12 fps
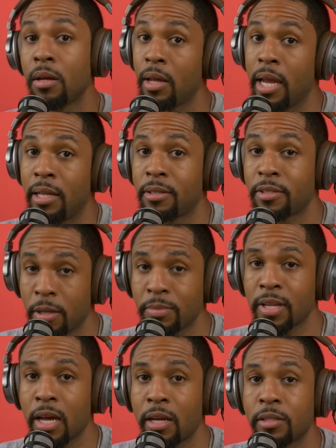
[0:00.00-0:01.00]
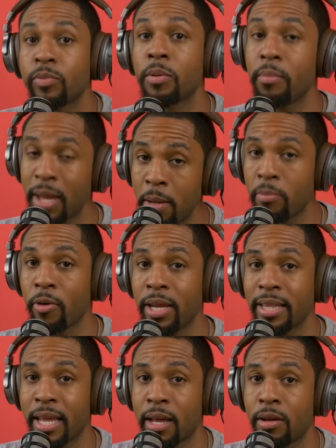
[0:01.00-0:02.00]
And sometimes we may
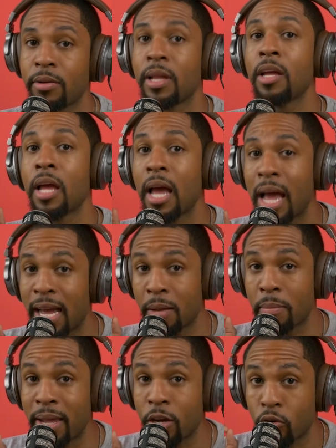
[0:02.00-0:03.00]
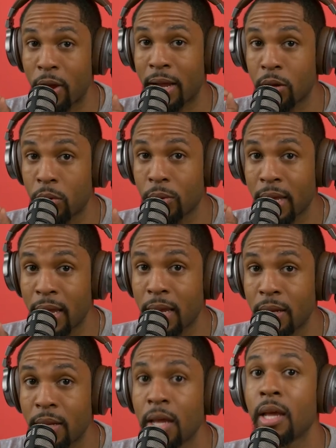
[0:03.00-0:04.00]
break down how to make crack cocaine.
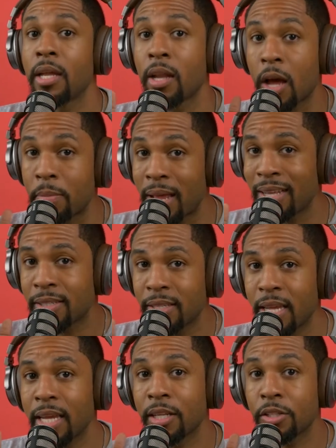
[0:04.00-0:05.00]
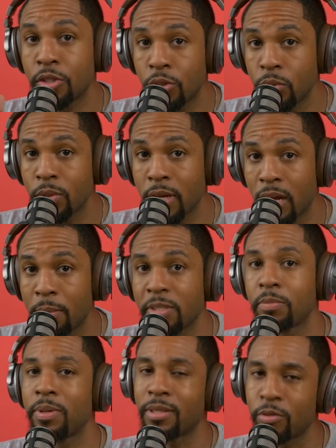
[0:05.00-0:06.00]
Now, I'm not saying it's two
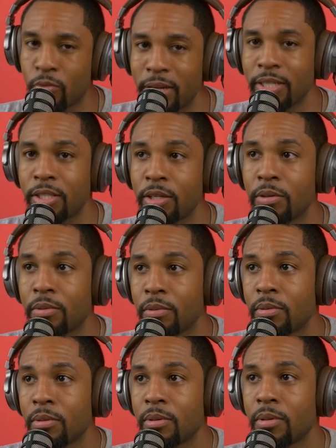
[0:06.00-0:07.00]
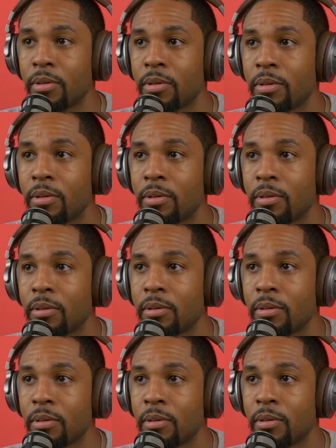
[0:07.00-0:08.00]
cups, but the ratio. Hey, hey, hey, hey, hey,
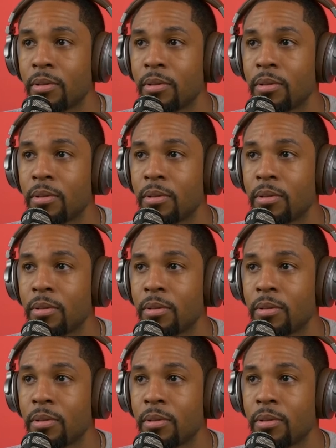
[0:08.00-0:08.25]
what, are you doing?